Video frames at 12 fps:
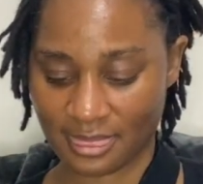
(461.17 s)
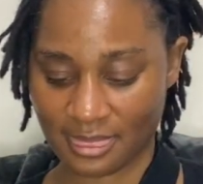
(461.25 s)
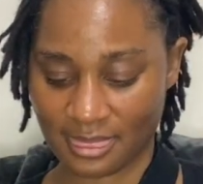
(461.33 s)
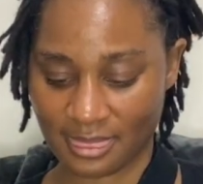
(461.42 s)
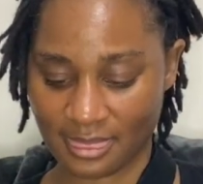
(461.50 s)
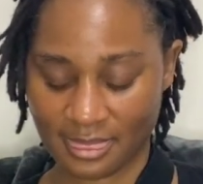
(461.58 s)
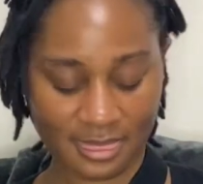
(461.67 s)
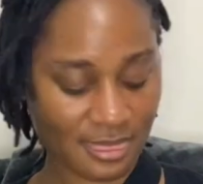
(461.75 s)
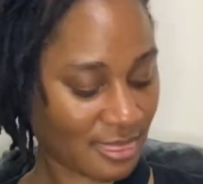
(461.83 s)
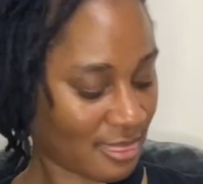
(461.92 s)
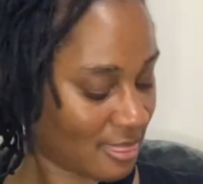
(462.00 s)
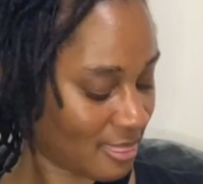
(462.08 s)
I'm
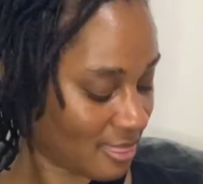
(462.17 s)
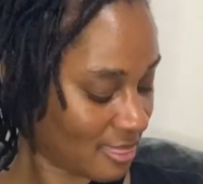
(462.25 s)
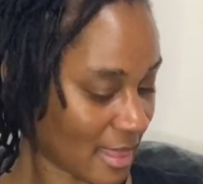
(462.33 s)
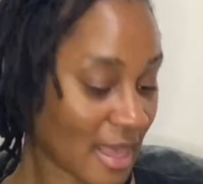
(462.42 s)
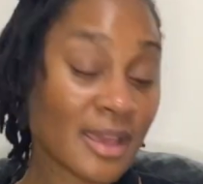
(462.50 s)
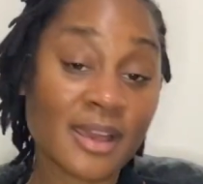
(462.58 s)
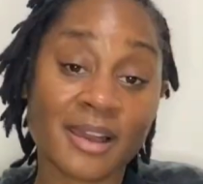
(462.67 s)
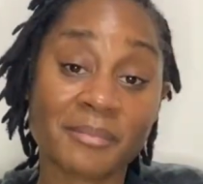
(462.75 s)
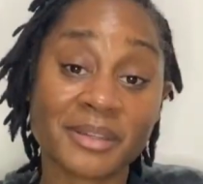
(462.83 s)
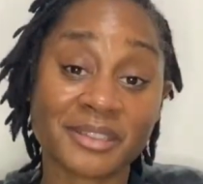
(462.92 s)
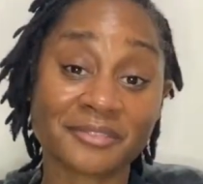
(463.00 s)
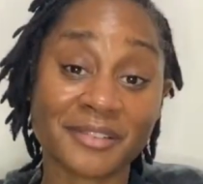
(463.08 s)
gonna
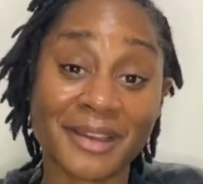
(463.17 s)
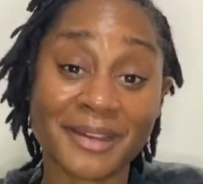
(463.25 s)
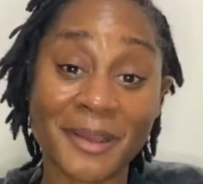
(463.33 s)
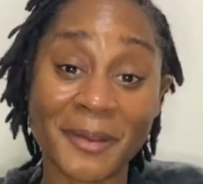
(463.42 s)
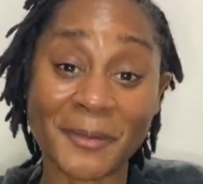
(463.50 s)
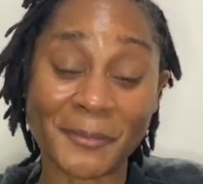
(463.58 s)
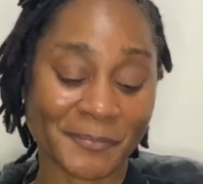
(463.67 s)
have to find out.